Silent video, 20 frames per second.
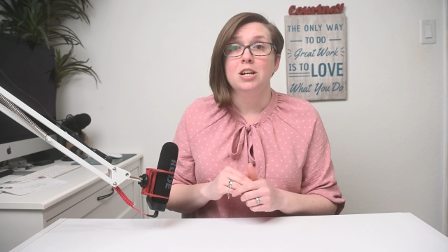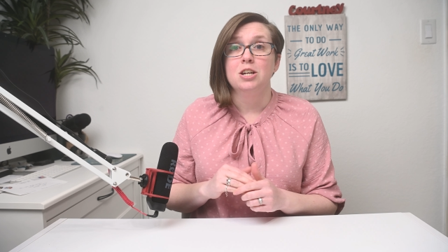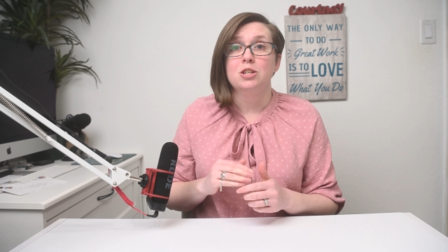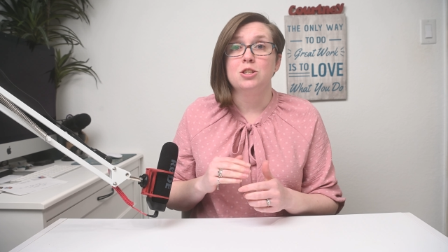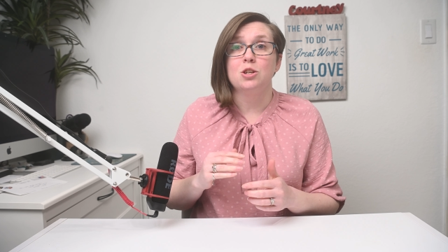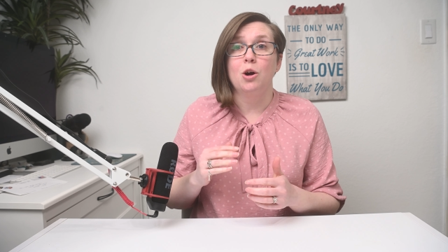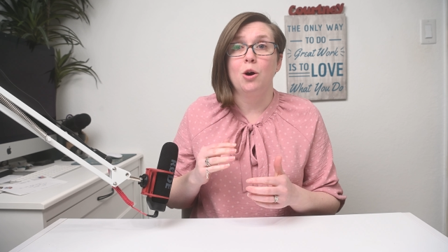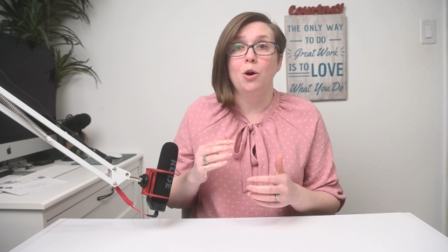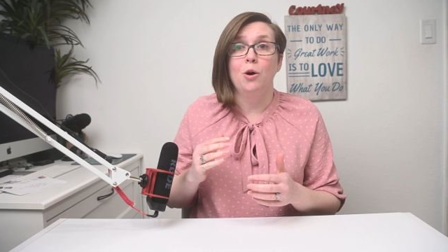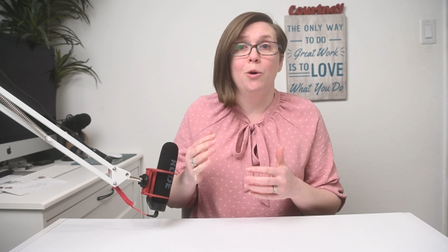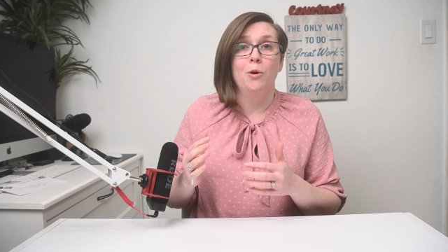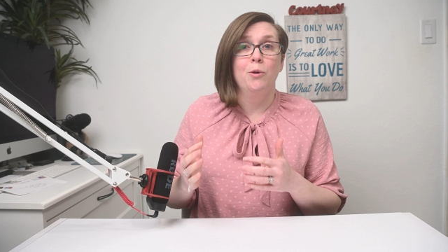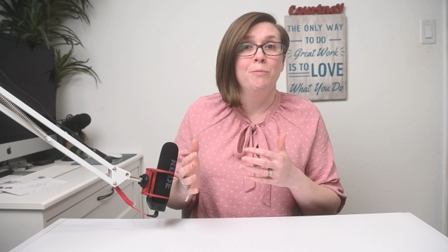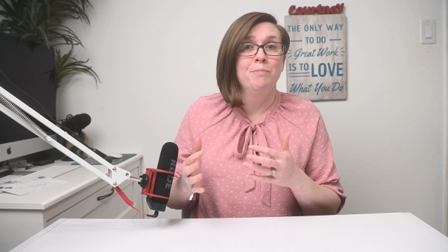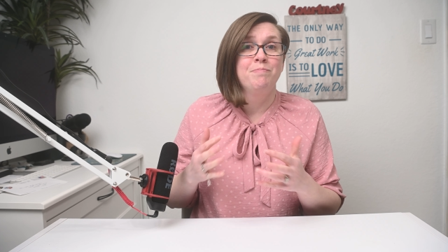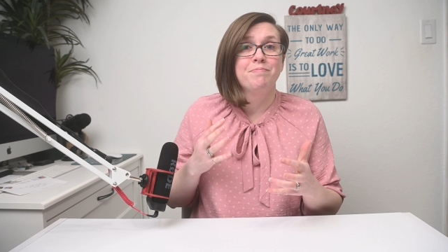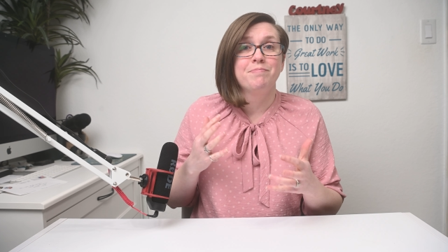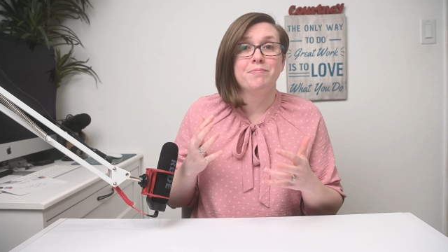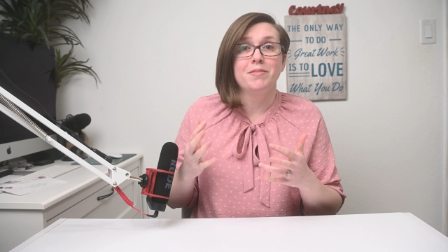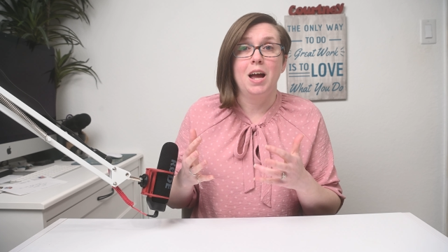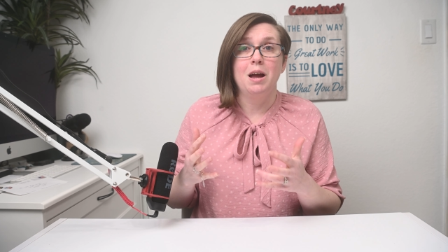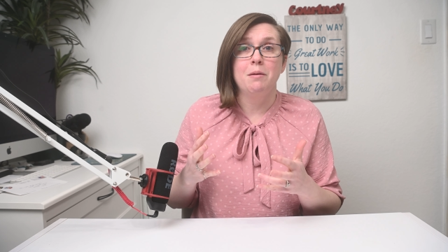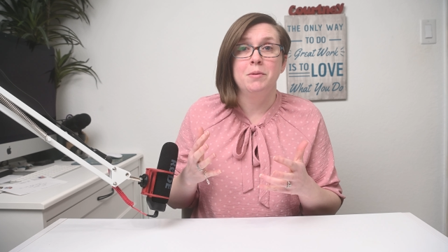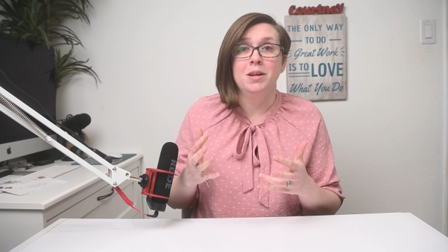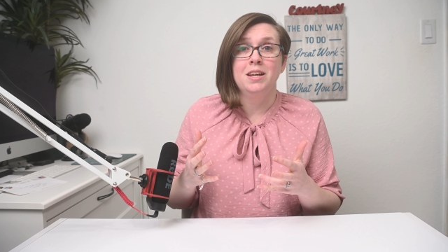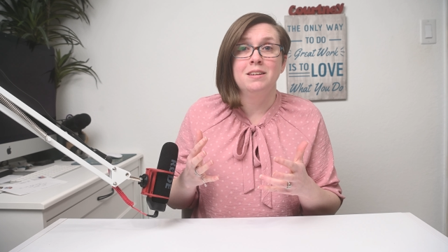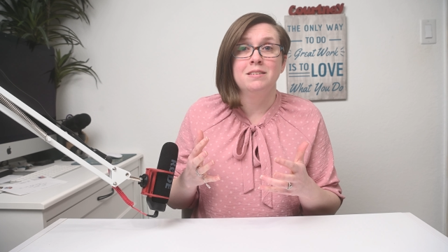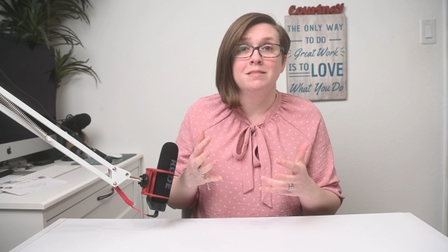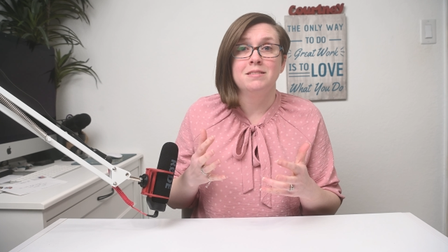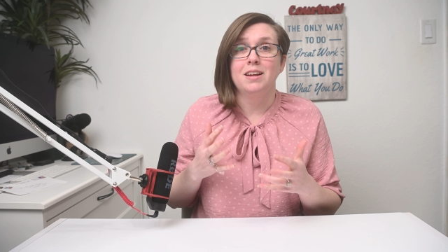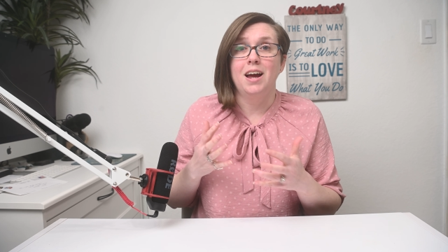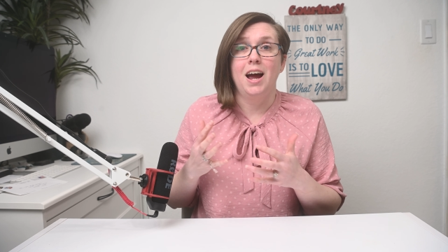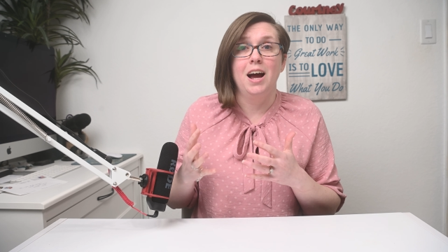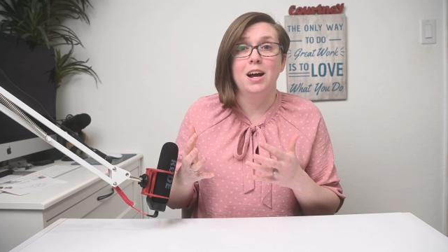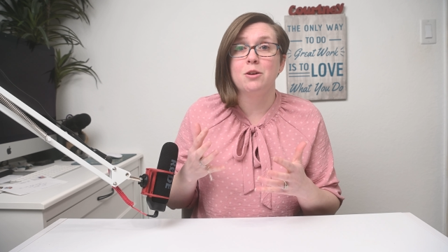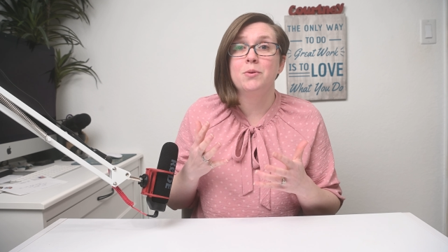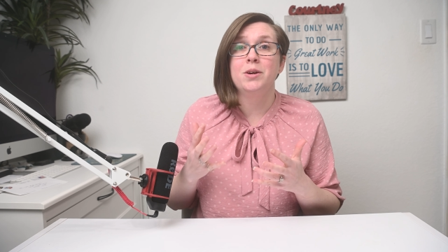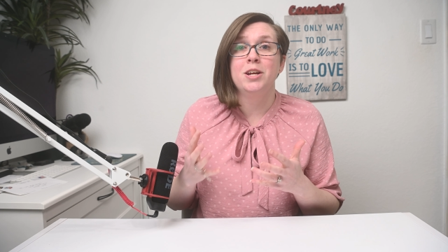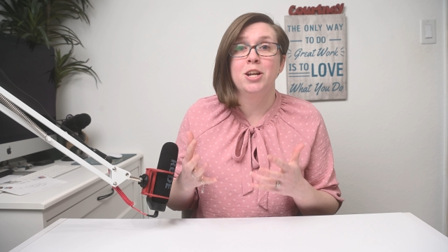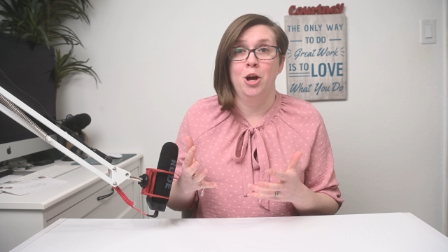So, I mean, how
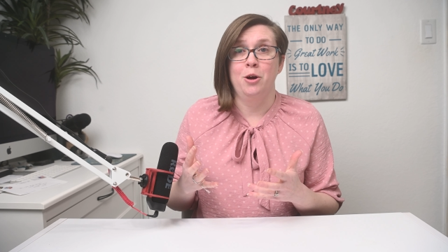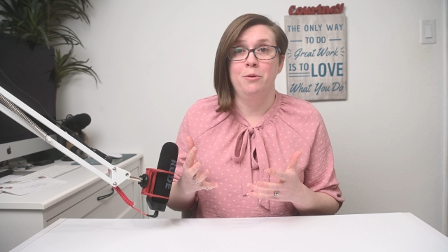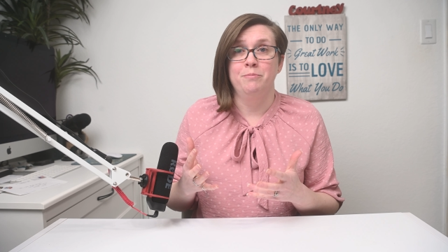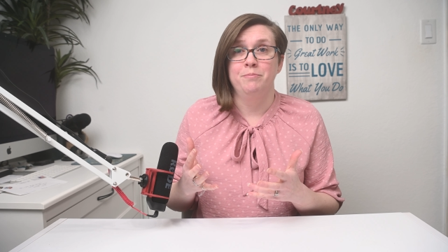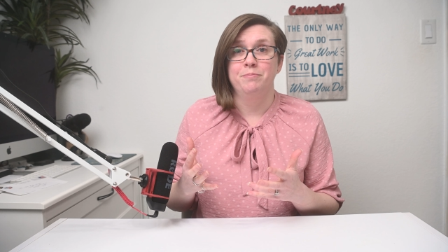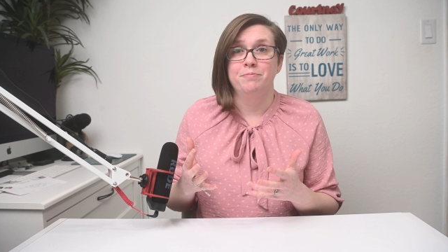do we know?